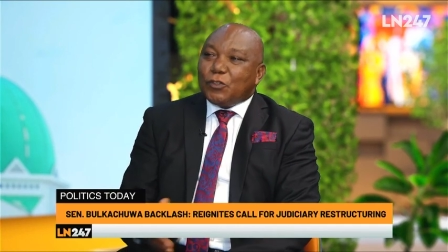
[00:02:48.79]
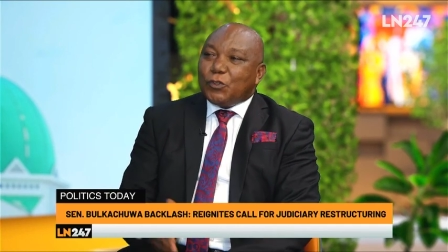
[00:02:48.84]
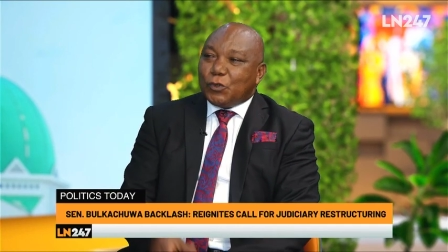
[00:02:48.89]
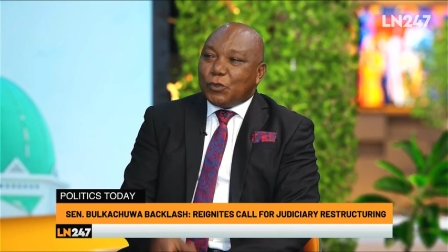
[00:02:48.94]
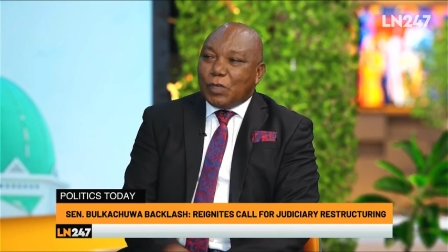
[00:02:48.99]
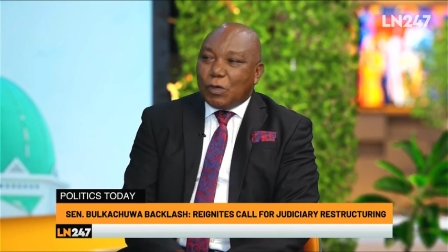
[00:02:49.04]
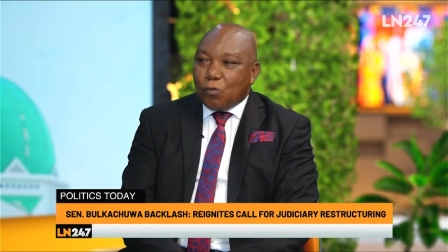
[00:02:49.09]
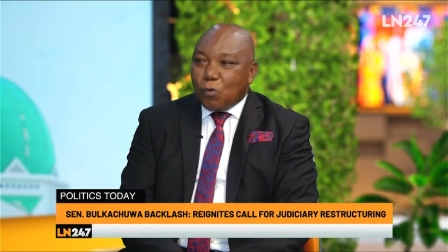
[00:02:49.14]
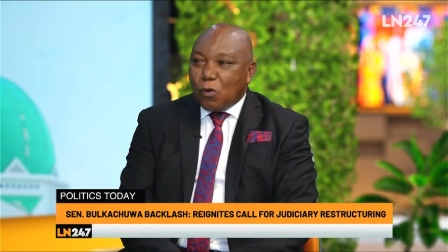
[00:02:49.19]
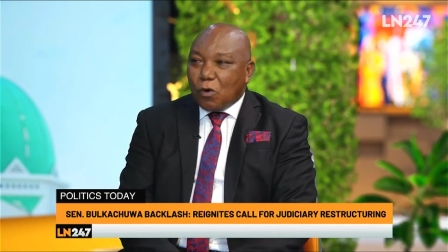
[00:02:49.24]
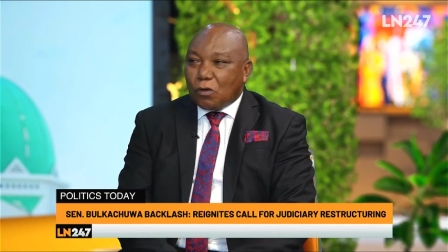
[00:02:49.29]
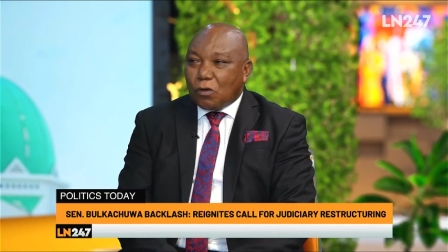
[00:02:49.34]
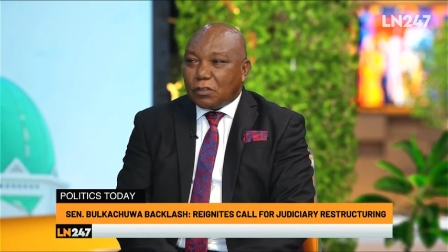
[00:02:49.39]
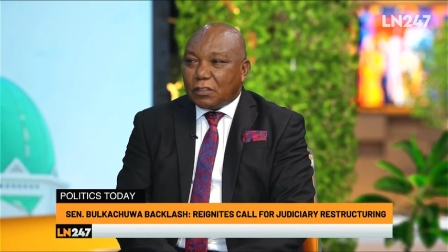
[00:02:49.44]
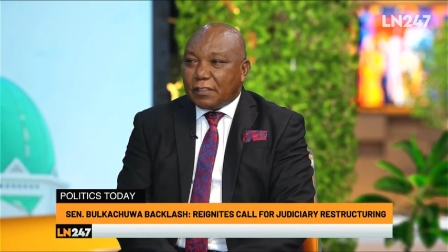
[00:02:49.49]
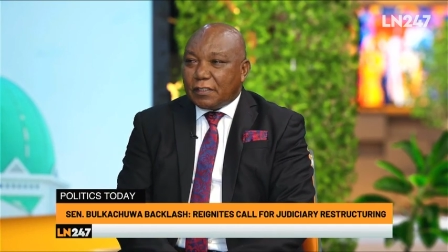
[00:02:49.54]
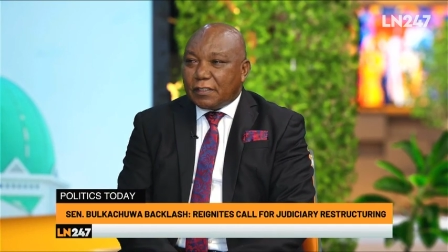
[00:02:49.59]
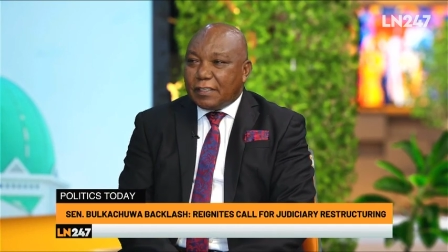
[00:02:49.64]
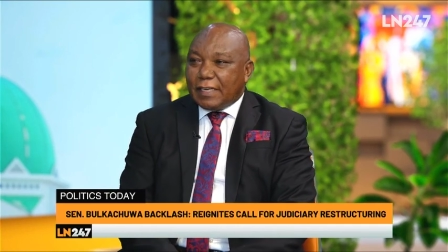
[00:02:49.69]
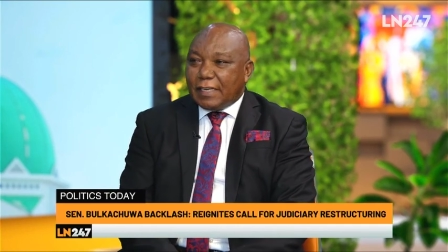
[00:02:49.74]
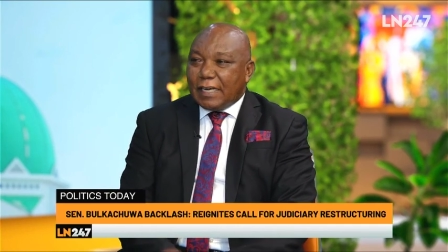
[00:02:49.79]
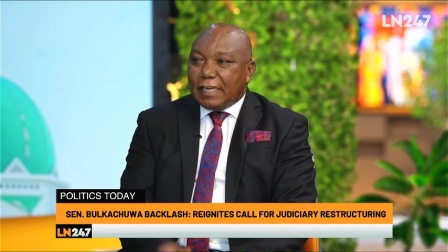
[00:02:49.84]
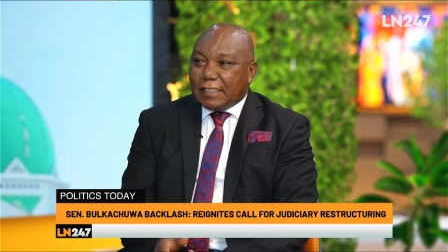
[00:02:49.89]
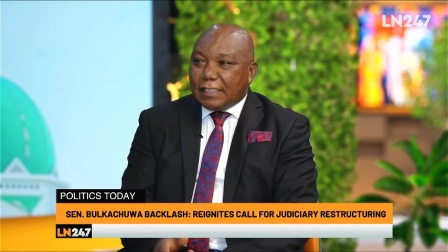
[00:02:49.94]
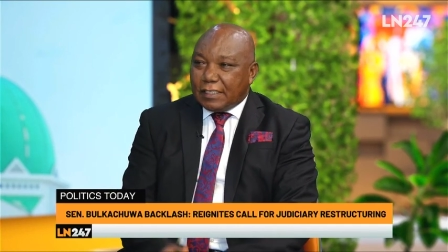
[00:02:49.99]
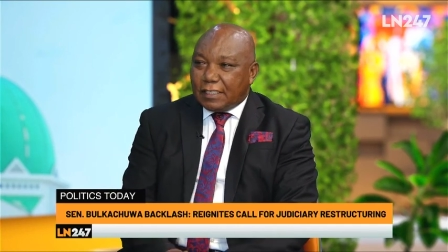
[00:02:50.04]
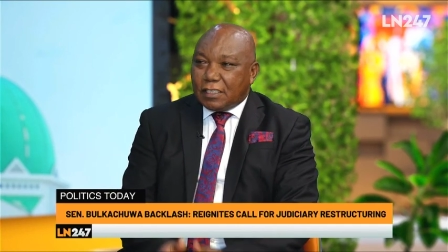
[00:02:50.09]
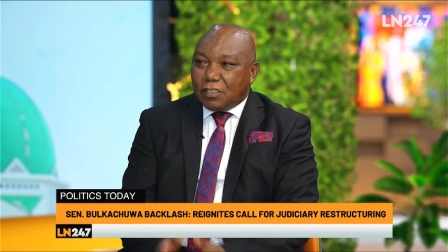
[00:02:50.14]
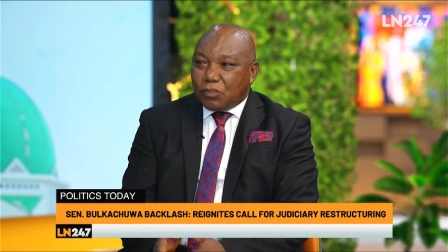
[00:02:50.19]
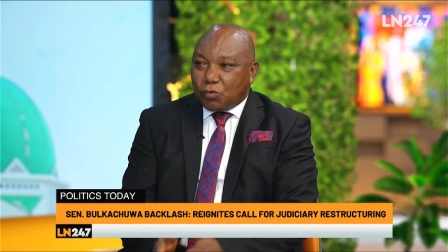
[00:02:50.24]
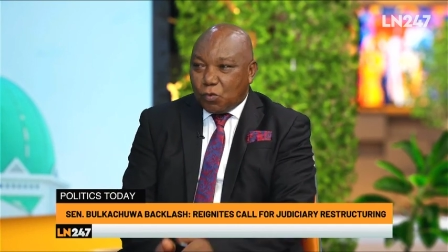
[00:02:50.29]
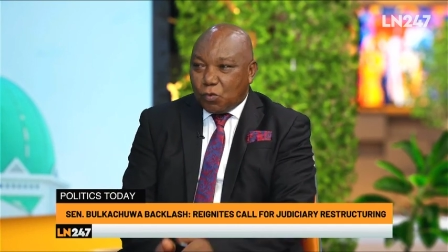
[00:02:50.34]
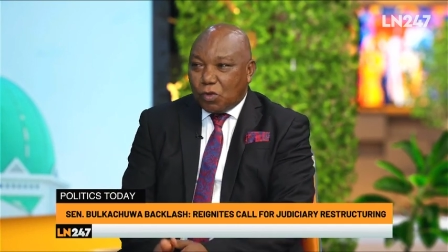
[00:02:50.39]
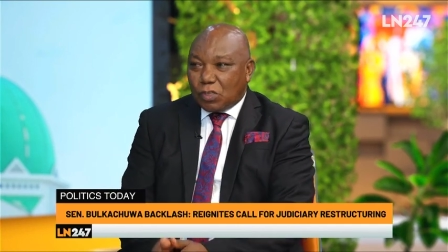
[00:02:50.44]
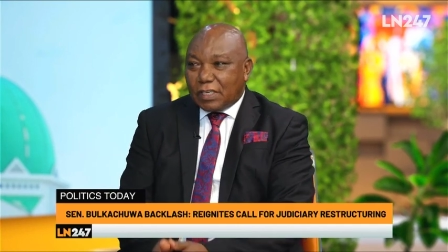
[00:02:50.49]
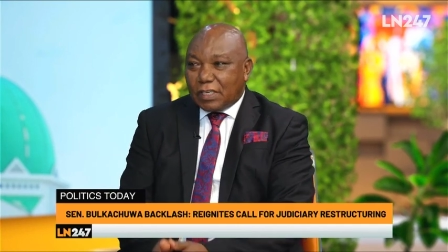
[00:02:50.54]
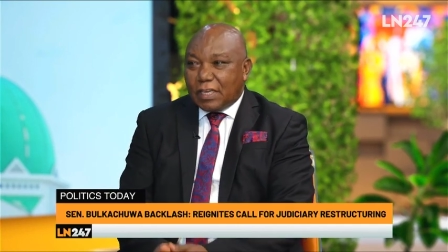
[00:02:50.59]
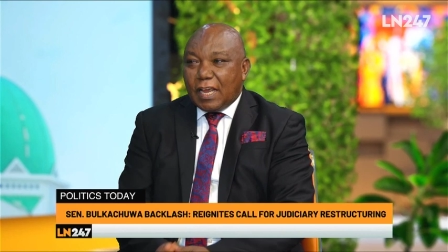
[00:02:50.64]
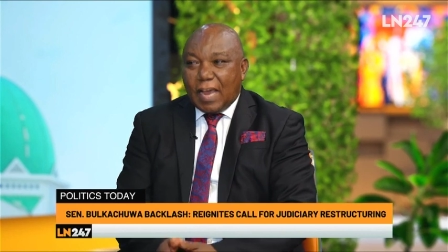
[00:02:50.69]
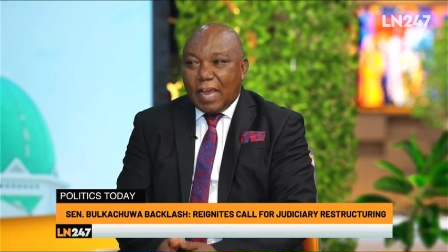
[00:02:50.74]
to the world that this is
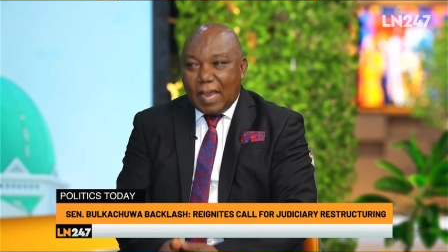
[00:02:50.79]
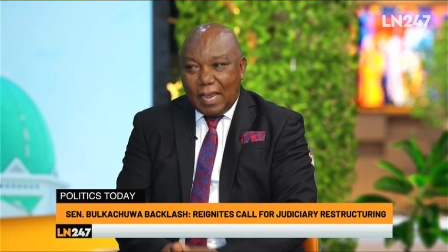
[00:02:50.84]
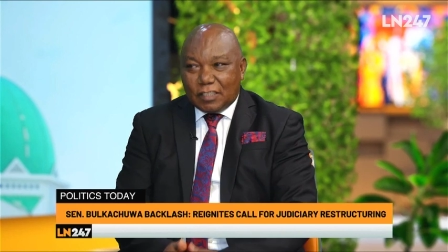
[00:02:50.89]
what